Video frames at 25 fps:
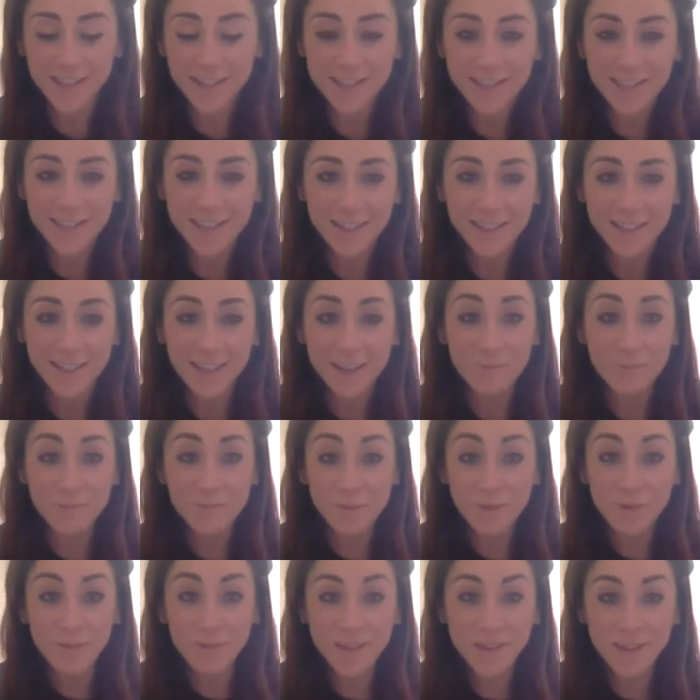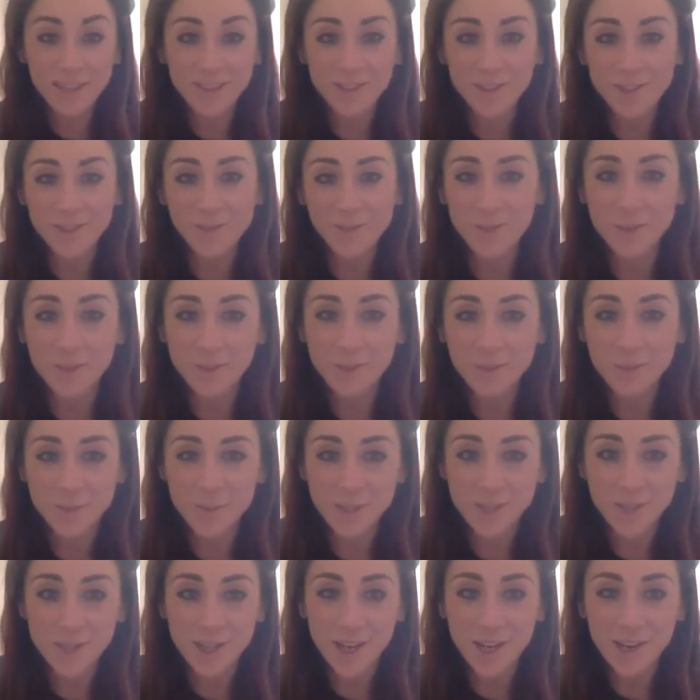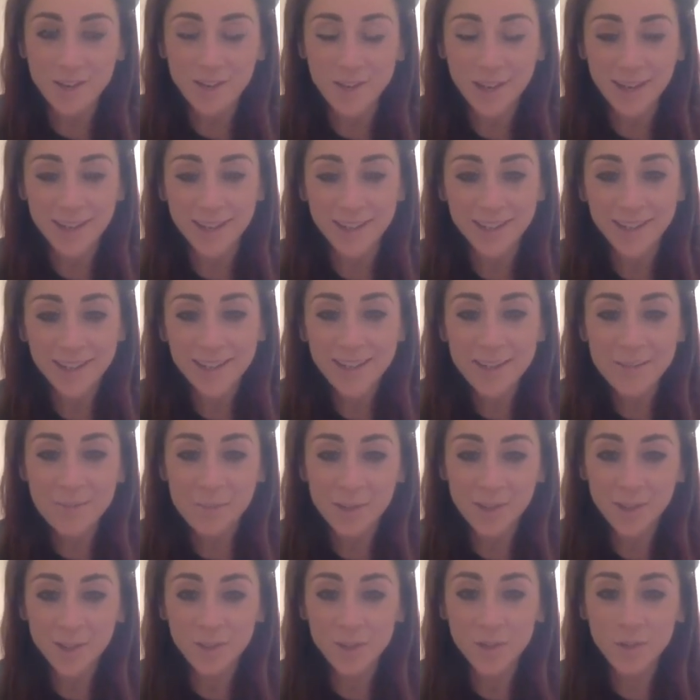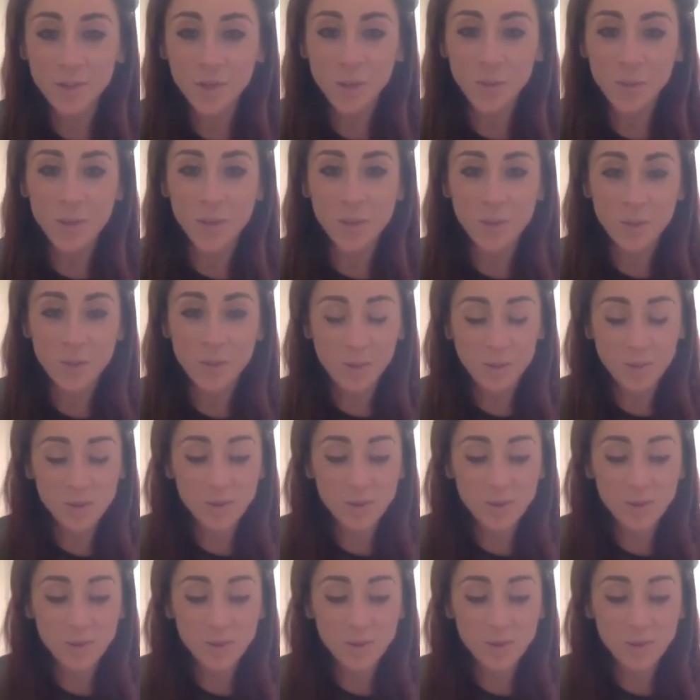to and privileged as well to be sharing my story with you all.